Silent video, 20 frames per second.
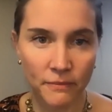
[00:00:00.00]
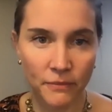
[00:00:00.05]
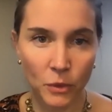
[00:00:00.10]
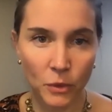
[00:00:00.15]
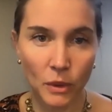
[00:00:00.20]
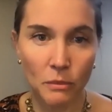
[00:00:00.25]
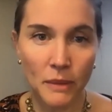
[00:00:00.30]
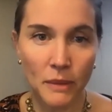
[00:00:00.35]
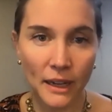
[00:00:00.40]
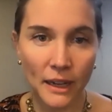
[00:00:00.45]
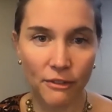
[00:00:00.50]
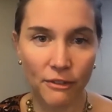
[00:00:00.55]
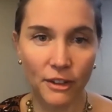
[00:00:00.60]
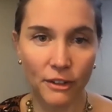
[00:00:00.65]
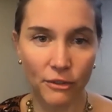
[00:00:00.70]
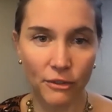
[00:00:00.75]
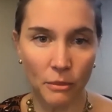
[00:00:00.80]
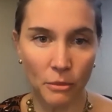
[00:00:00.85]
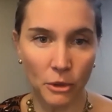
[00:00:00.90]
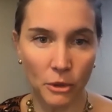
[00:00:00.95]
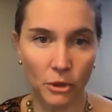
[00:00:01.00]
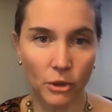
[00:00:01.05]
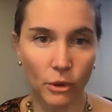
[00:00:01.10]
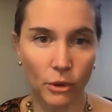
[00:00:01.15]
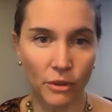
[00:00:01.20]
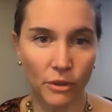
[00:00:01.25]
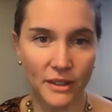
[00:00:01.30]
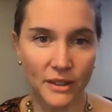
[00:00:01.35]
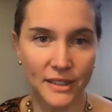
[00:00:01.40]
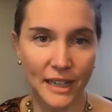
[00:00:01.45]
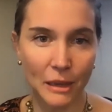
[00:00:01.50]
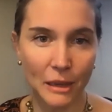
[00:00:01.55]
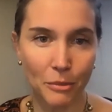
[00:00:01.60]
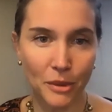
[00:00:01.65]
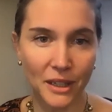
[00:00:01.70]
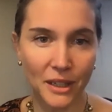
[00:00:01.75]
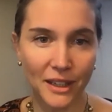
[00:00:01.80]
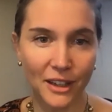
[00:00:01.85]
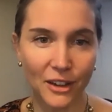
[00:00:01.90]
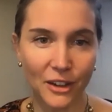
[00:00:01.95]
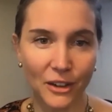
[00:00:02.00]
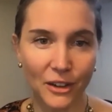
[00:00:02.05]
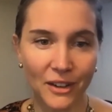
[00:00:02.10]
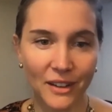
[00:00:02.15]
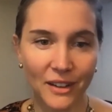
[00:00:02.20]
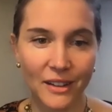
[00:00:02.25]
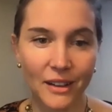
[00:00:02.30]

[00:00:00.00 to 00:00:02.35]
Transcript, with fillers: We benefit from the growth that's happening here.